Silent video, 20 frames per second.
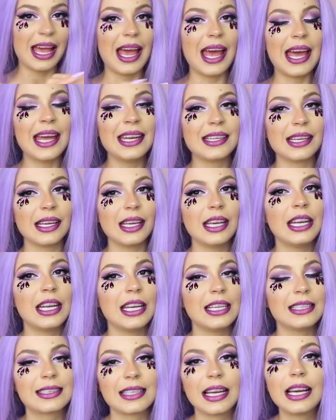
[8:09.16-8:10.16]
and it
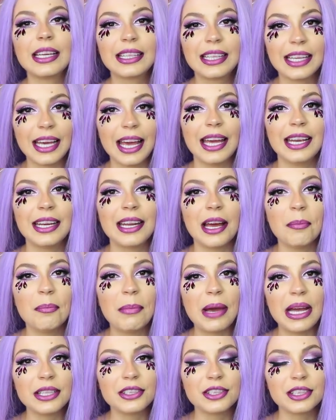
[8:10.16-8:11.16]
is again a
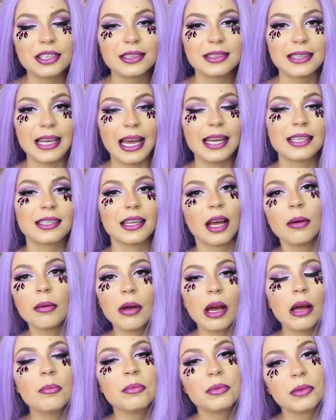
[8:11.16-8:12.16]
matching set. I,
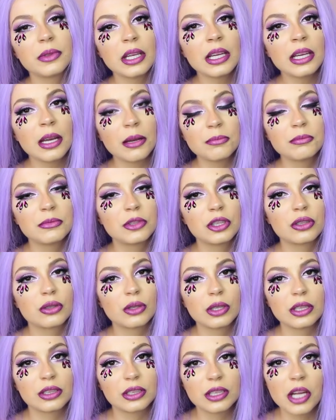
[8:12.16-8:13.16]
I, think I'm just
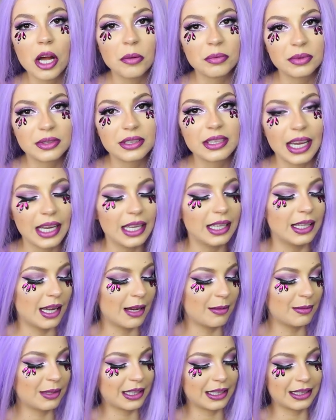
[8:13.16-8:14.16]
gonna stop saying
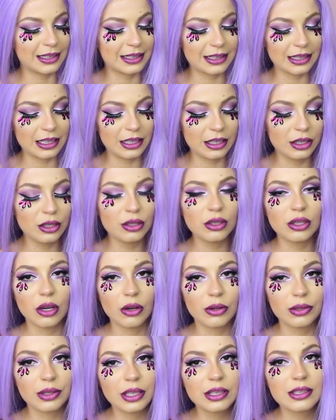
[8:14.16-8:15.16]
that because you
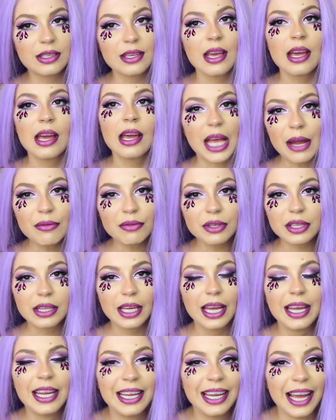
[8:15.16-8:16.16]
know that
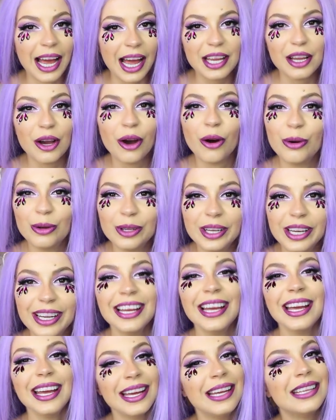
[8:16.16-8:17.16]
everything I own
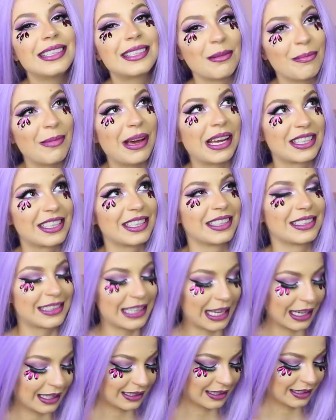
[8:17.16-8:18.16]
is a matching
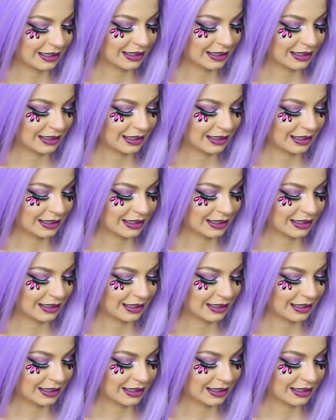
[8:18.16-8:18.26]
set.